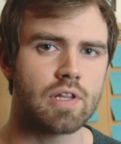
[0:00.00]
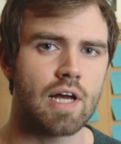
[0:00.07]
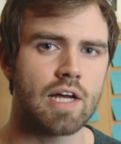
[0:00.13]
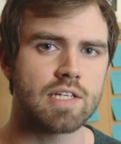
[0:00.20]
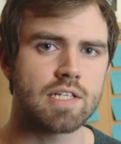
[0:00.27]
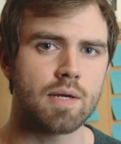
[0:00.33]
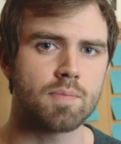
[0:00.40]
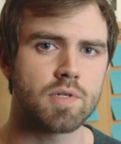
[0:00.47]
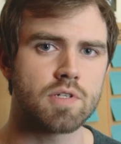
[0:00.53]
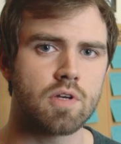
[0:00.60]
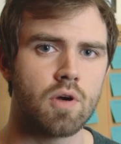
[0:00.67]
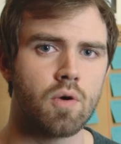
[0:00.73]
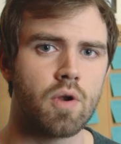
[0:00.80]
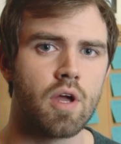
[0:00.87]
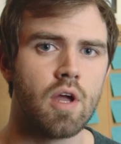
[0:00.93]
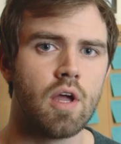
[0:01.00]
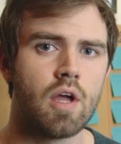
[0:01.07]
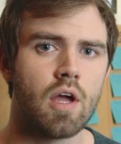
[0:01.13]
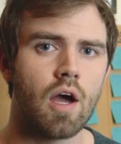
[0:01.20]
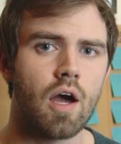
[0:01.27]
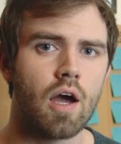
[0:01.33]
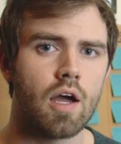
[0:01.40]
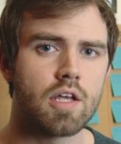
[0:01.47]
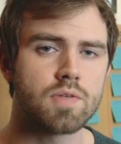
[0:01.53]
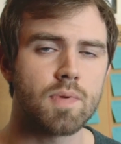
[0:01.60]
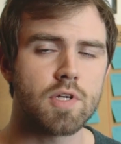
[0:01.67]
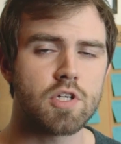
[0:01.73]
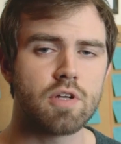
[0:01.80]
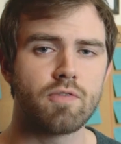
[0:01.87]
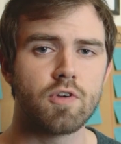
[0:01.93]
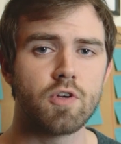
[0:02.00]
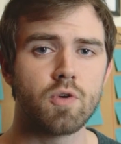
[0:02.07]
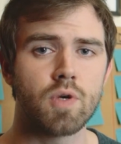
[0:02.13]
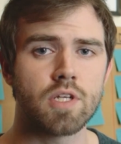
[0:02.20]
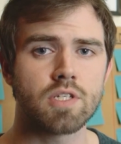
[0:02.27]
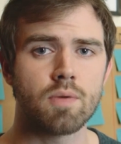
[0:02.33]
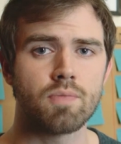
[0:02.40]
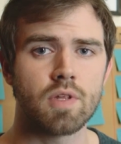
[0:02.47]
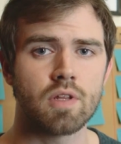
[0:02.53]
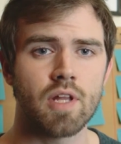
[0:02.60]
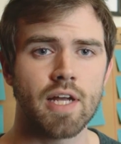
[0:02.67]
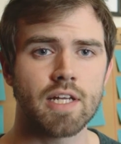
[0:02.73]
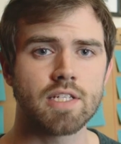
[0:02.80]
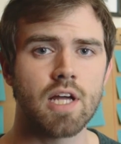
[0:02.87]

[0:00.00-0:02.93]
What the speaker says: last episode, especially if you're doing something like